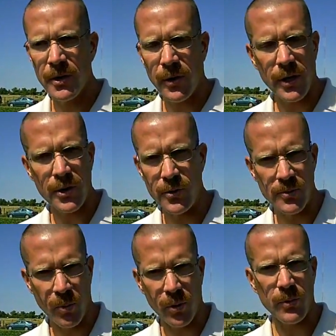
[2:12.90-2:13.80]
try to use
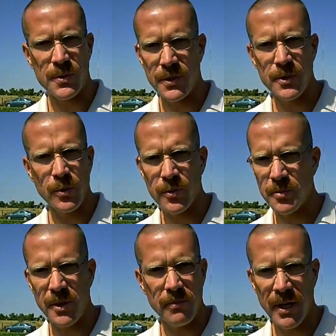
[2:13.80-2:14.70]
more residuals
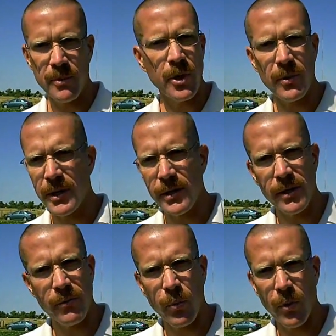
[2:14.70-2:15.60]
but maybe don't get enough